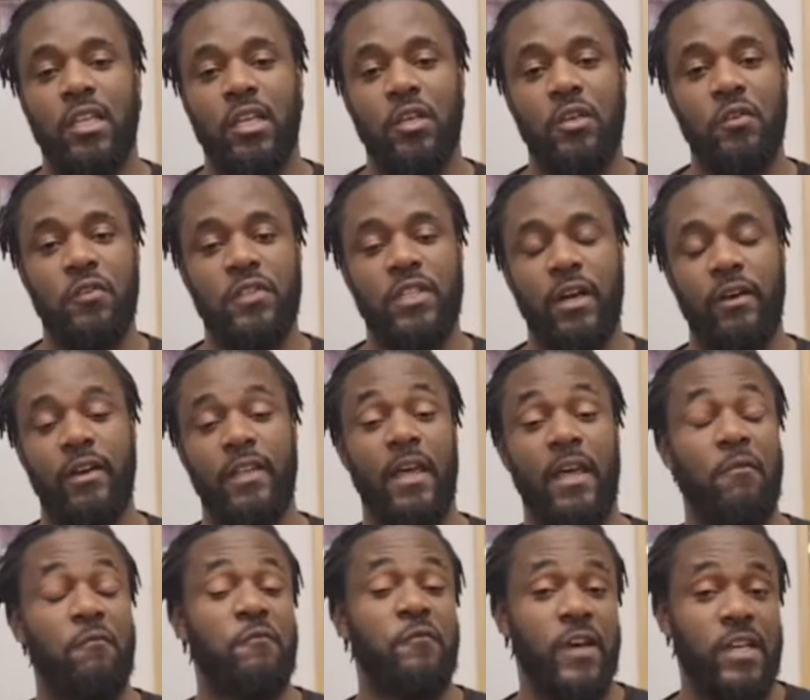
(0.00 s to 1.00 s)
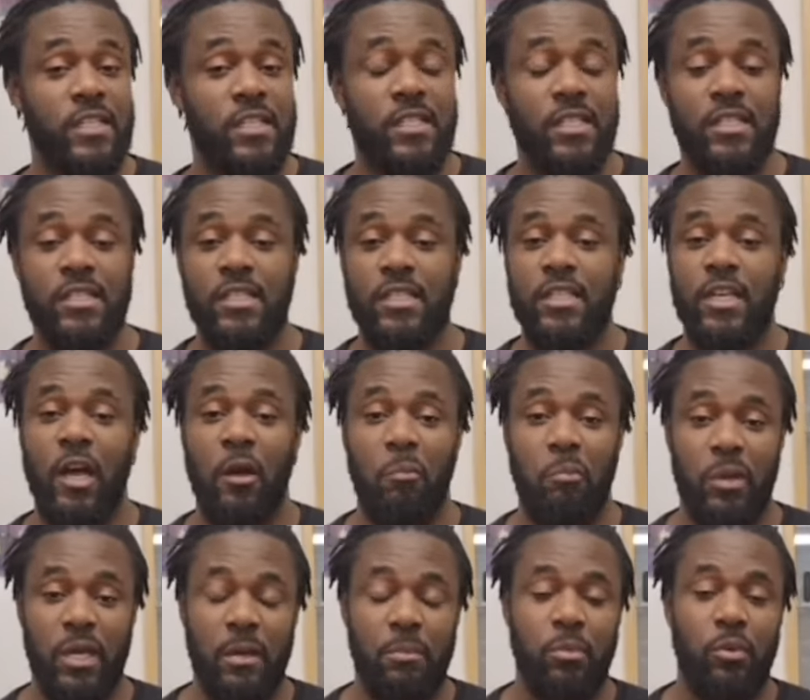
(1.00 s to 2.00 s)
a youth charity that invests into young
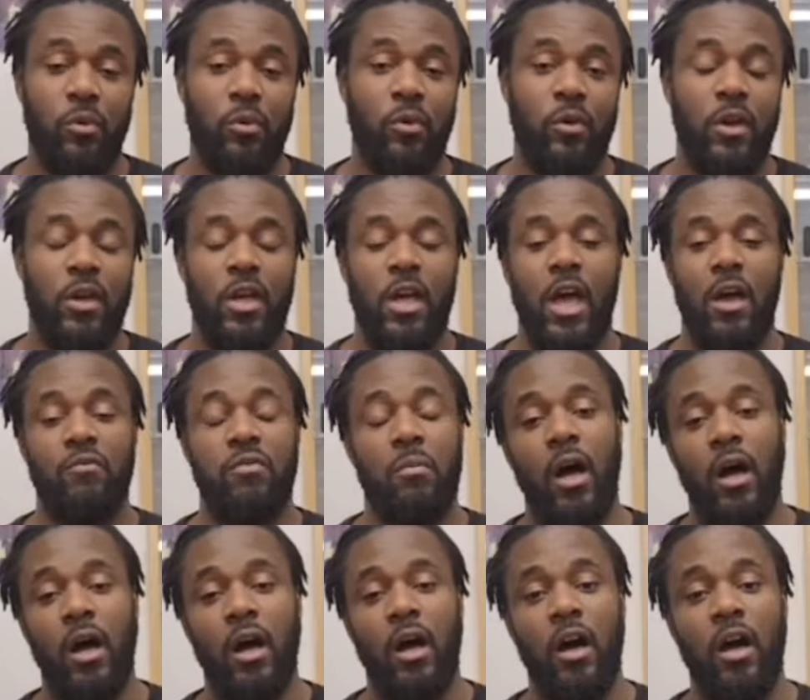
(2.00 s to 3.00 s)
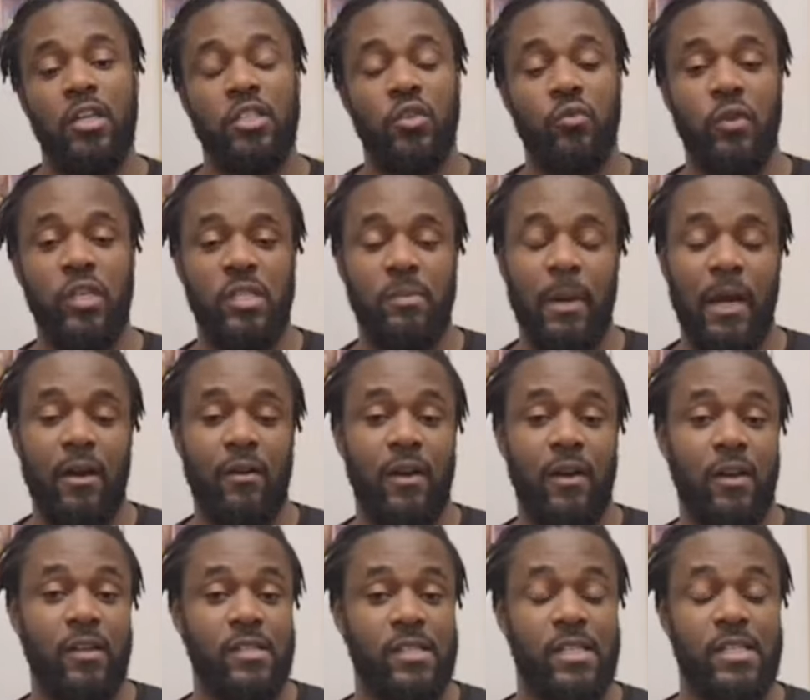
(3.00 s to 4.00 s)
people from hard to reach
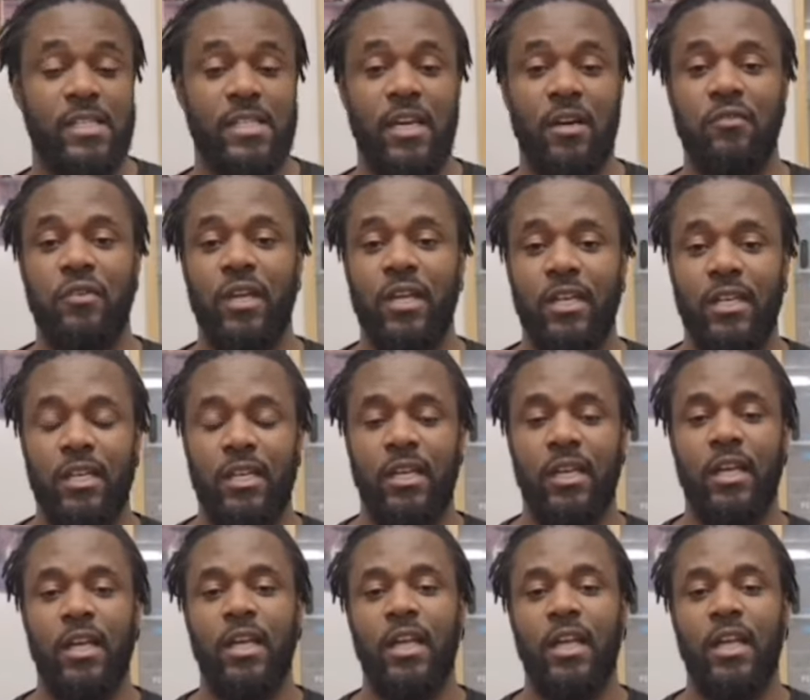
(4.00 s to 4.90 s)
backgrounds in South London.